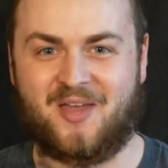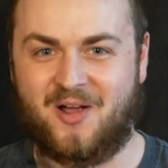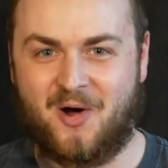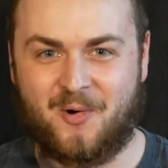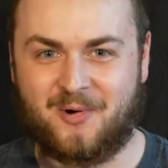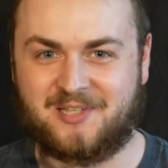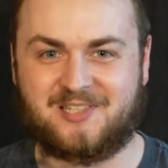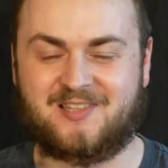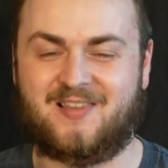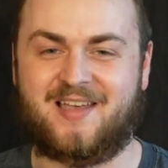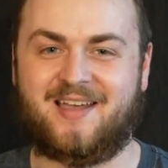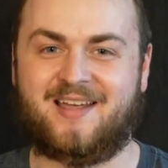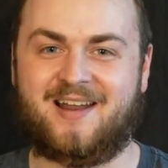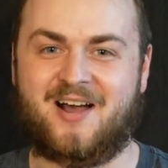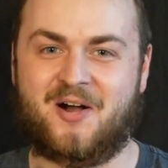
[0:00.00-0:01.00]
They always
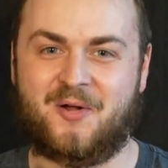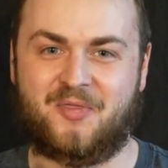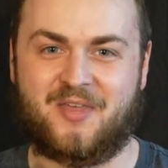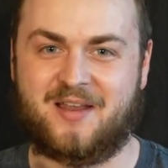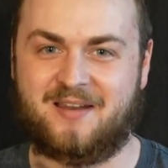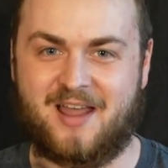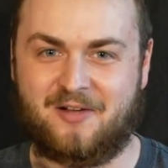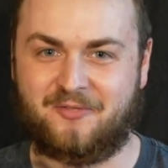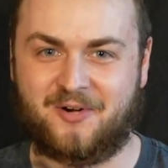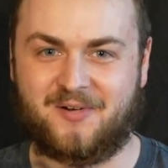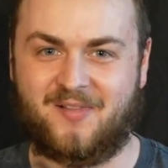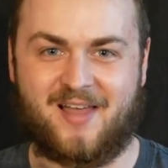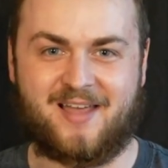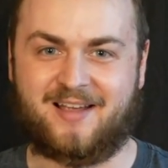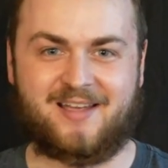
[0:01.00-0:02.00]
sling it out. They never,
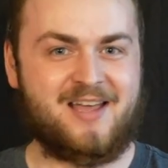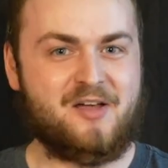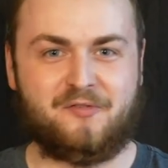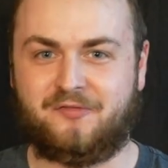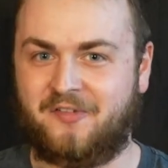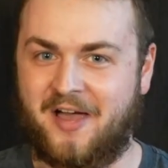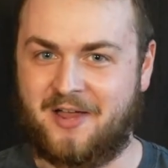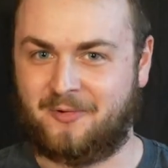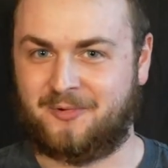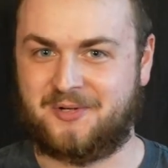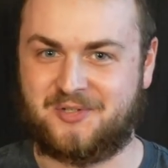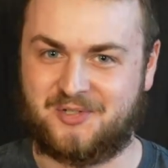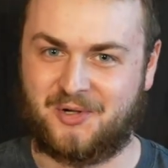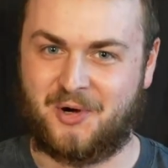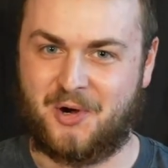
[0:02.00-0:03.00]
fight
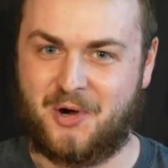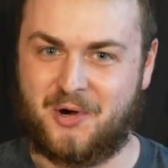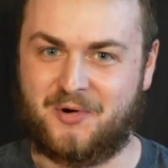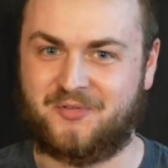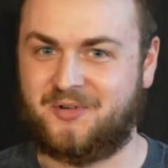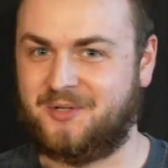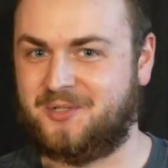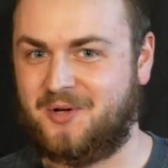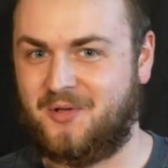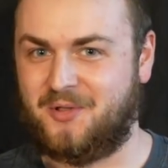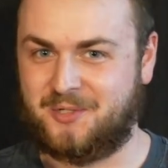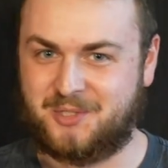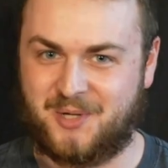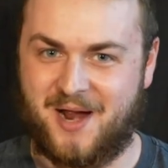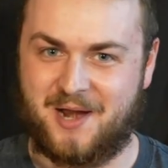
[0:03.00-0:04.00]
reserved or
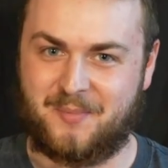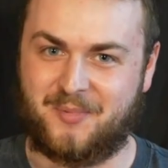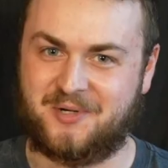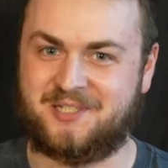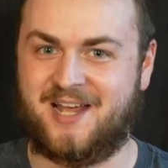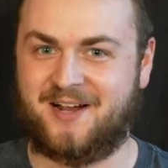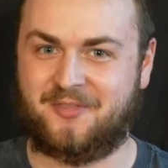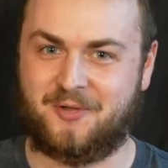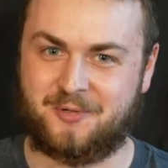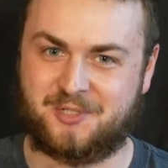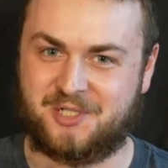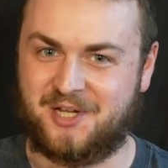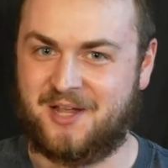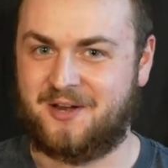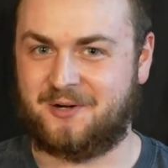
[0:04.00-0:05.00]
they're trying to protect their
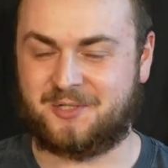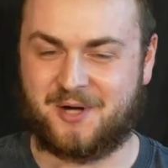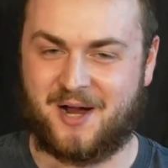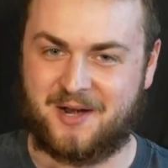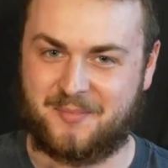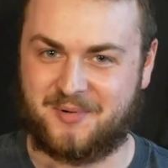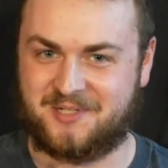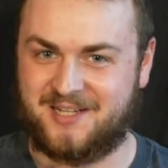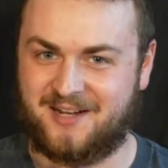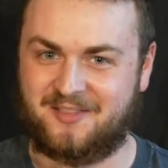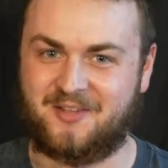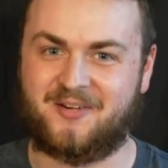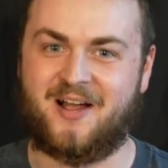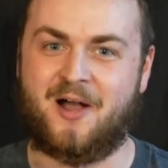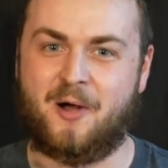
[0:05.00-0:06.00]
chin or trying to protect
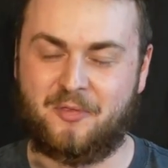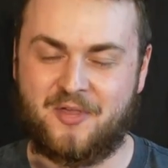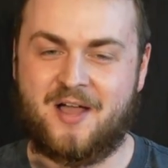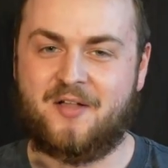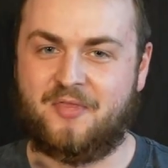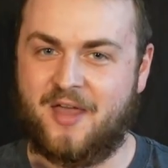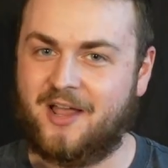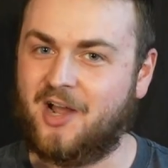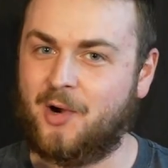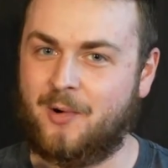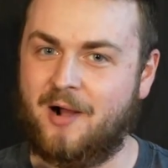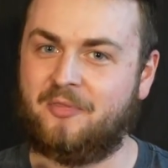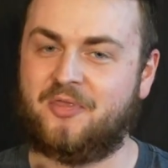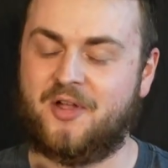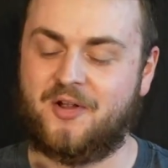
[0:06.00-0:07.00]
their health. They go
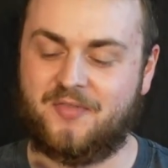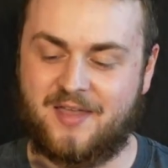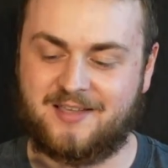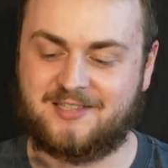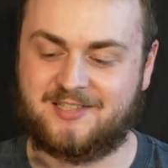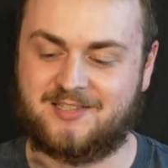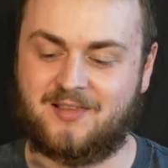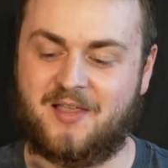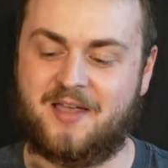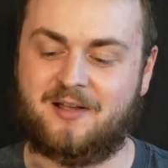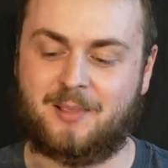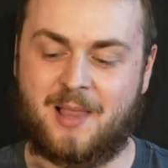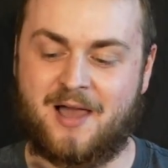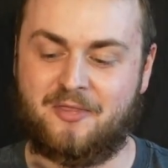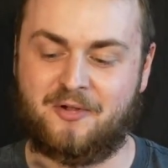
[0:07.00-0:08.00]
out there and they
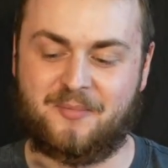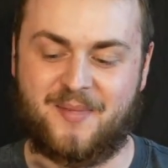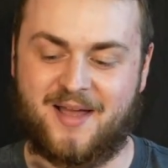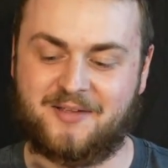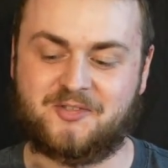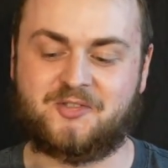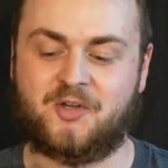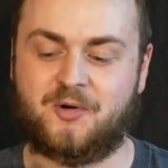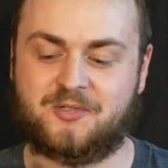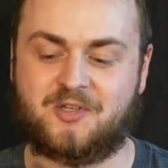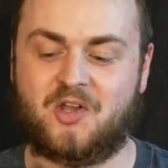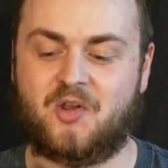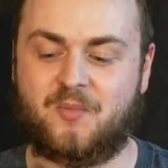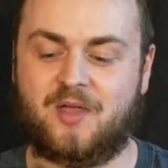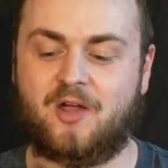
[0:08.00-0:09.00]
sling leather, man. So it's
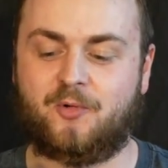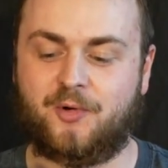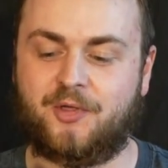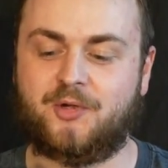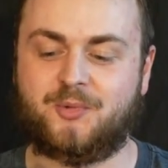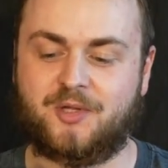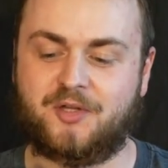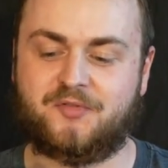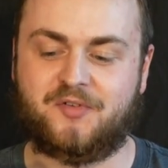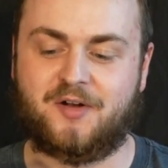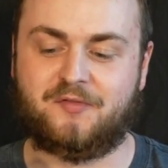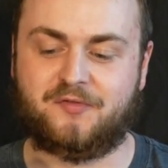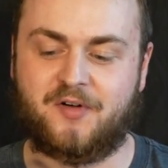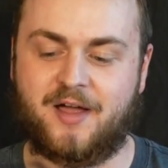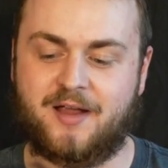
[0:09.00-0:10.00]
going to be a really, really
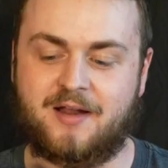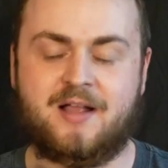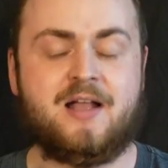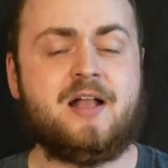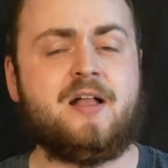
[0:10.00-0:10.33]
fun fight.